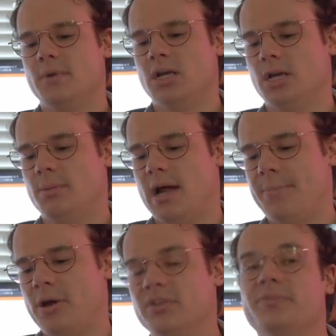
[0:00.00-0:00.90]
I
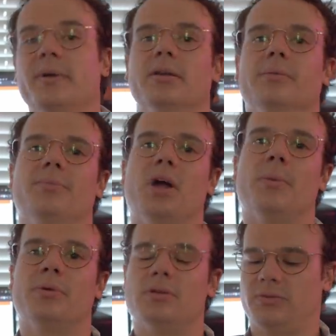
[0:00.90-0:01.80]
probably spend
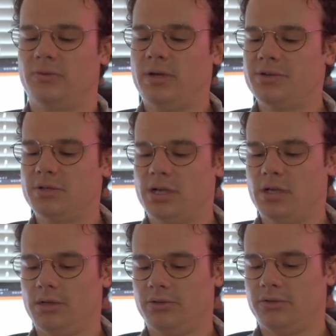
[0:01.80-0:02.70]
upwards of
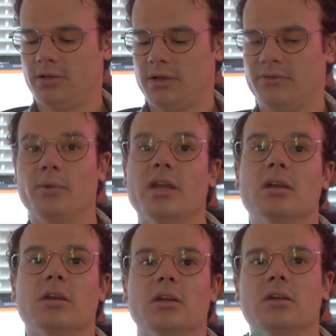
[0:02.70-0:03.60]
$300 every
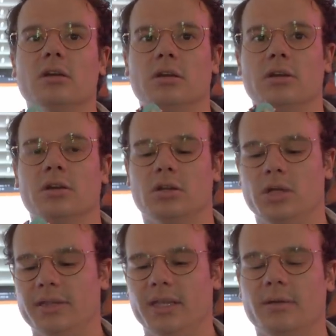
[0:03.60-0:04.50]
week on her
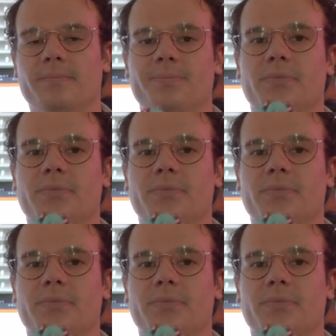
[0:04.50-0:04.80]
clothing